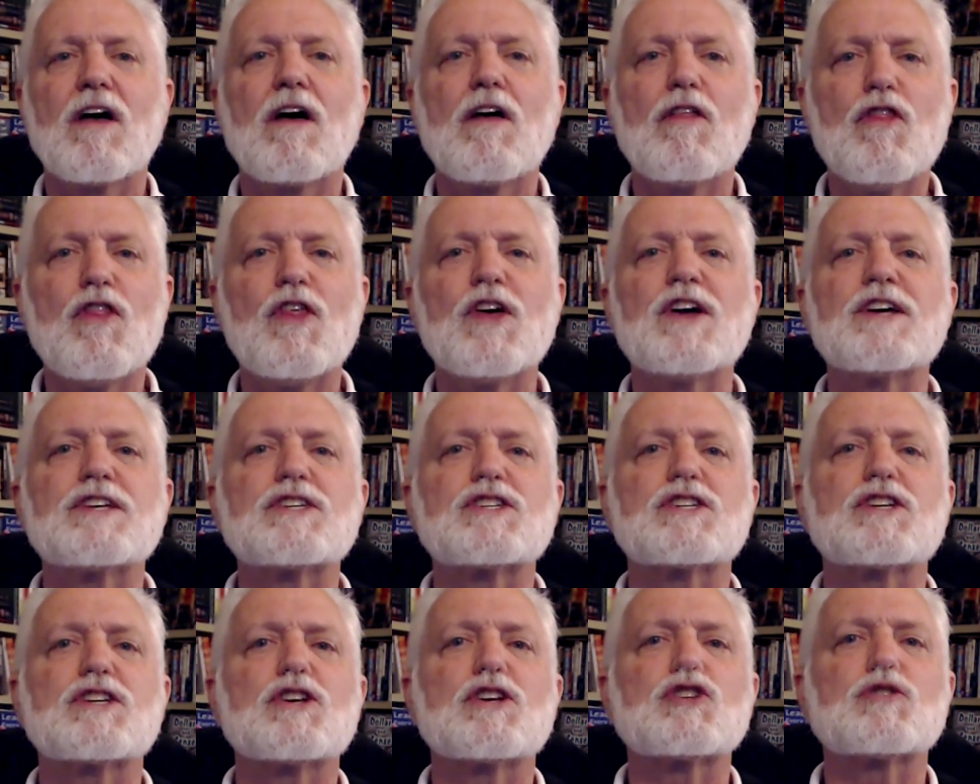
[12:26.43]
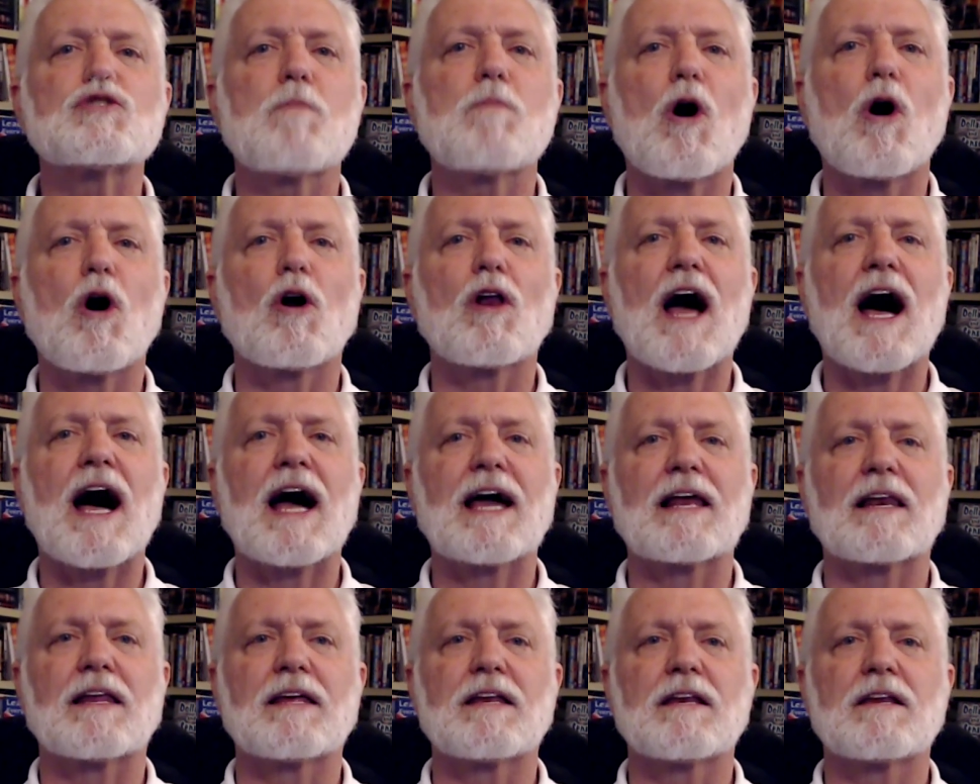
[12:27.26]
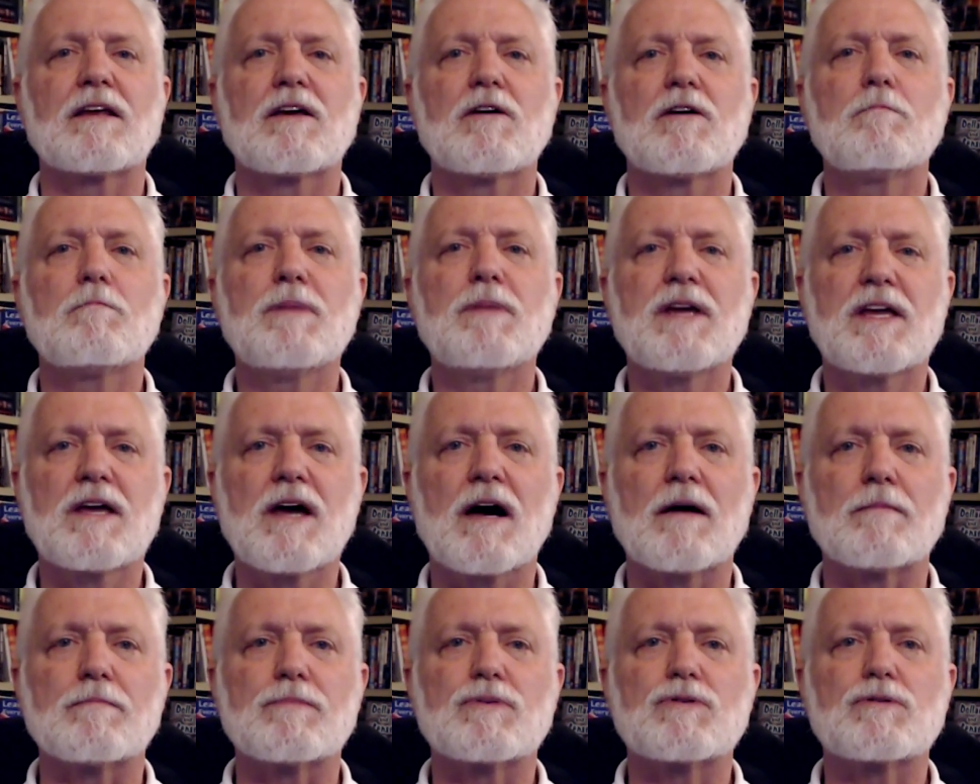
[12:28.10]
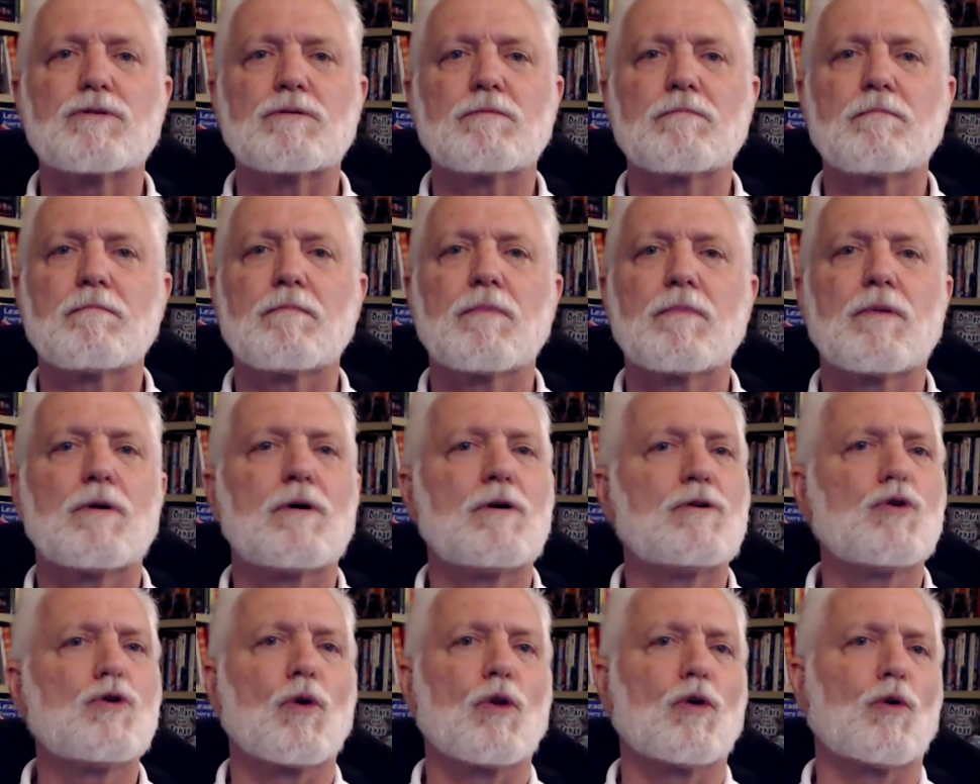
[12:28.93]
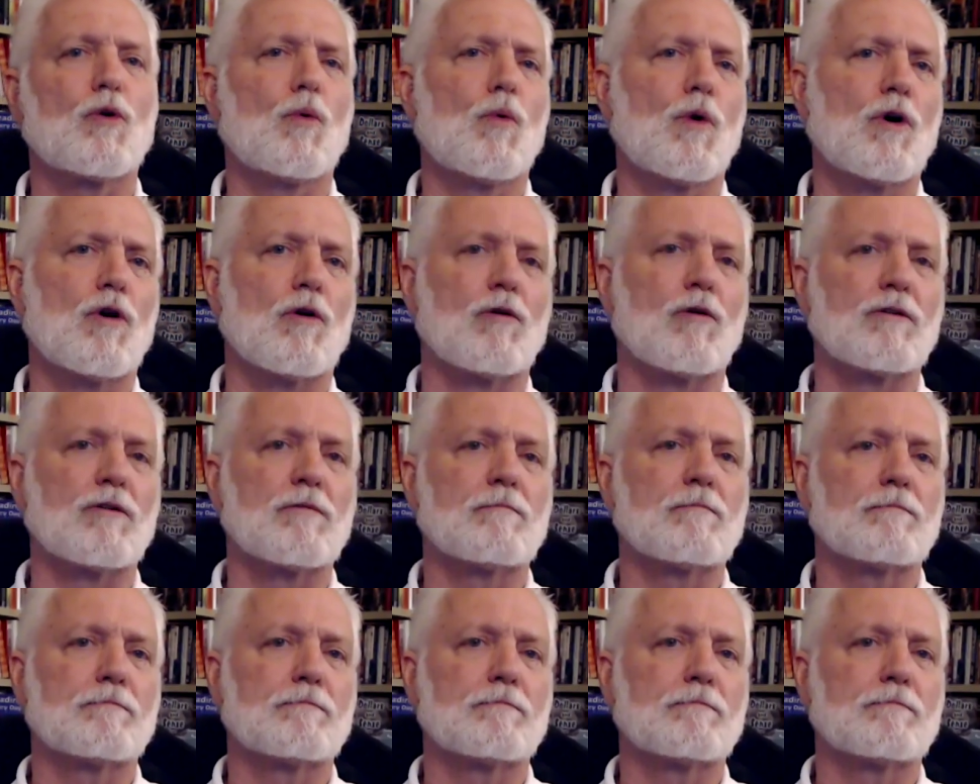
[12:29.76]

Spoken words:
This small island becomes your little world.